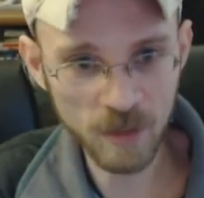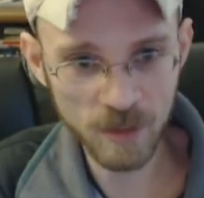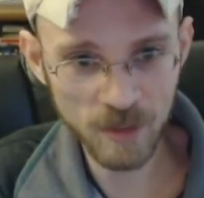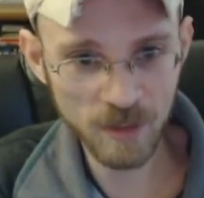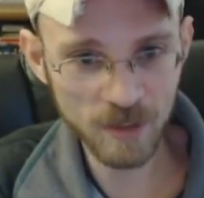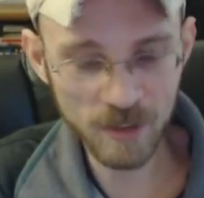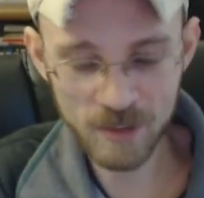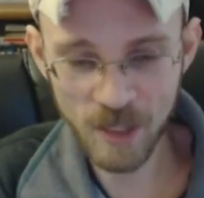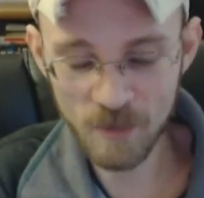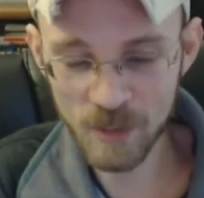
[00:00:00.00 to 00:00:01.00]
This had
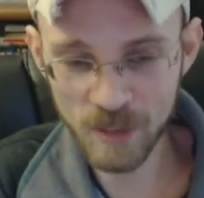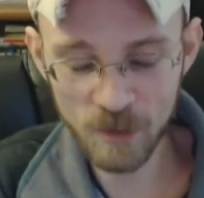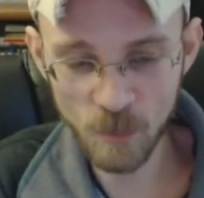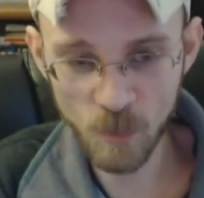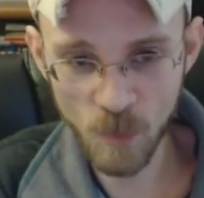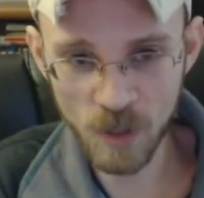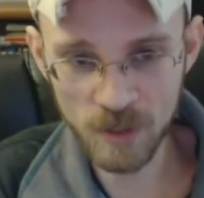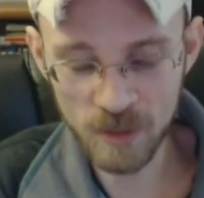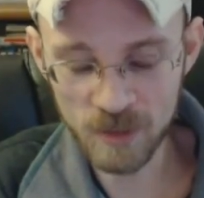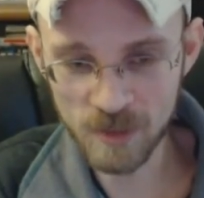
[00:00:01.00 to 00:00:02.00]
everything you could want in this
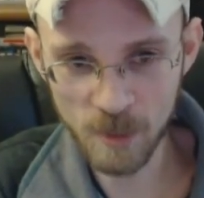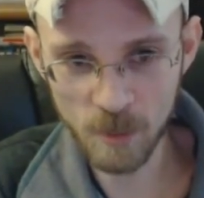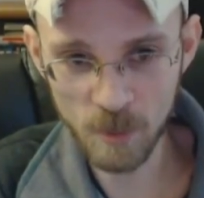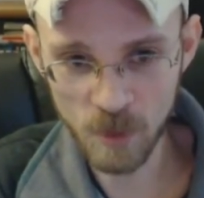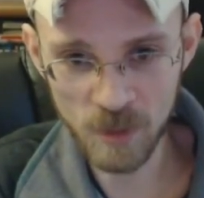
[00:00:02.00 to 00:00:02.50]
type of movie.